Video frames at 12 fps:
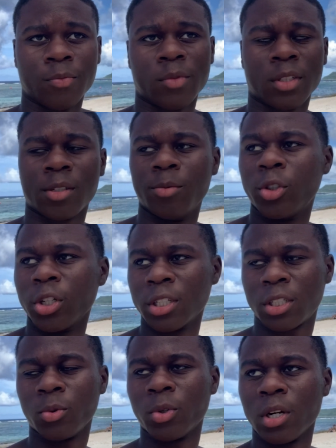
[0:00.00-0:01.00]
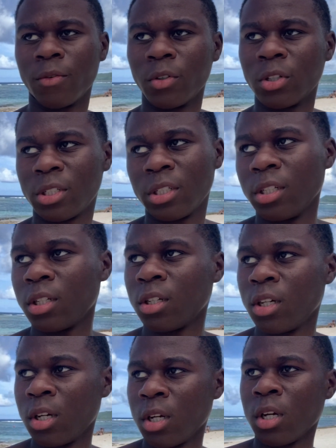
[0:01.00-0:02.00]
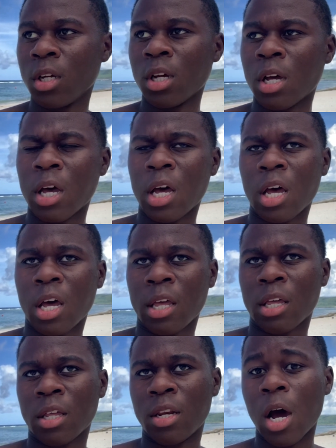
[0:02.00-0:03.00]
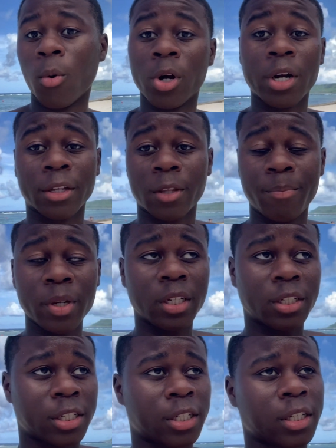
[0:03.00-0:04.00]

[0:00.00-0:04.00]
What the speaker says: some drinks or whatever, and now we're here at the beach.